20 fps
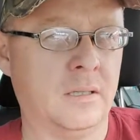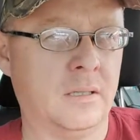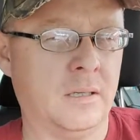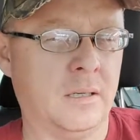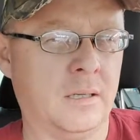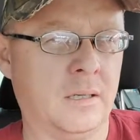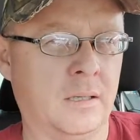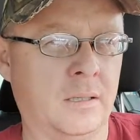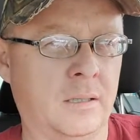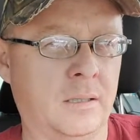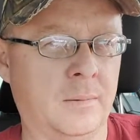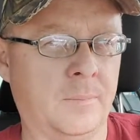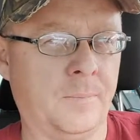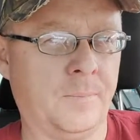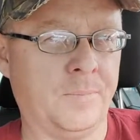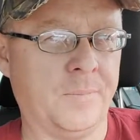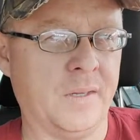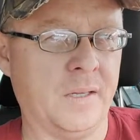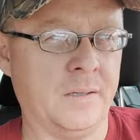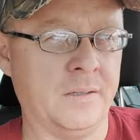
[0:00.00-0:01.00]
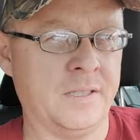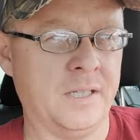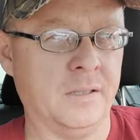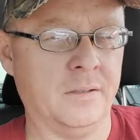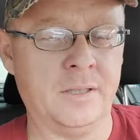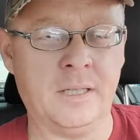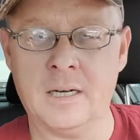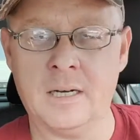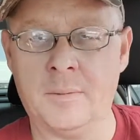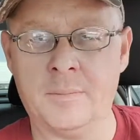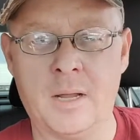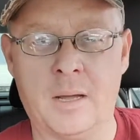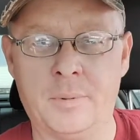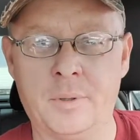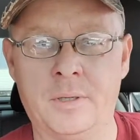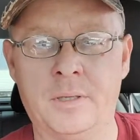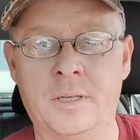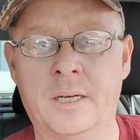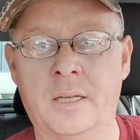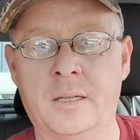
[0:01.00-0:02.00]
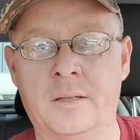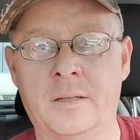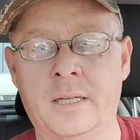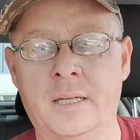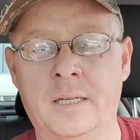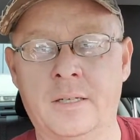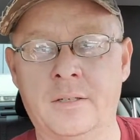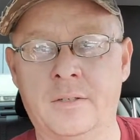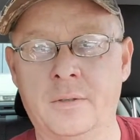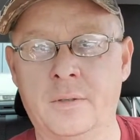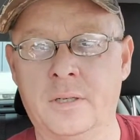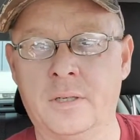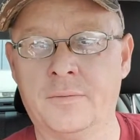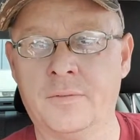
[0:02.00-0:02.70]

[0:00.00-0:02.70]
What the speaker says: Until then, I'm not putting anything into it.